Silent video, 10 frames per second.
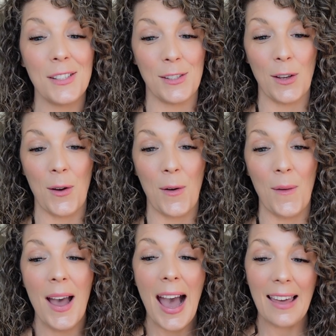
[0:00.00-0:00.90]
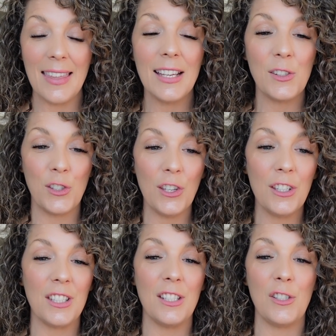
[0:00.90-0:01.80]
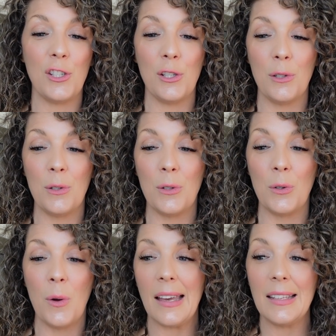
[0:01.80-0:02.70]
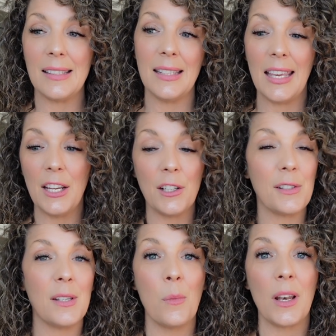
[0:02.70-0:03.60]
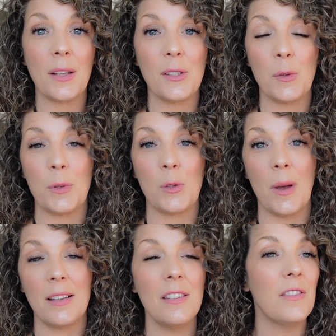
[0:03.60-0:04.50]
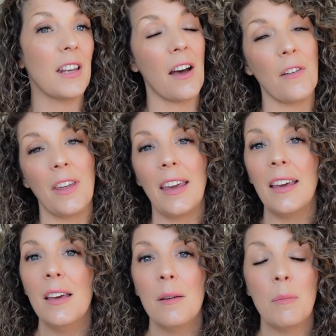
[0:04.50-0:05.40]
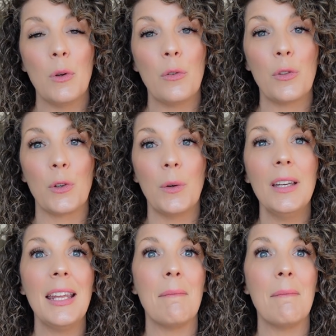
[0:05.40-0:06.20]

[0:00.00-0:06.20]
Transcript: So I think it's good to hear someone else's perspective and how they move through it.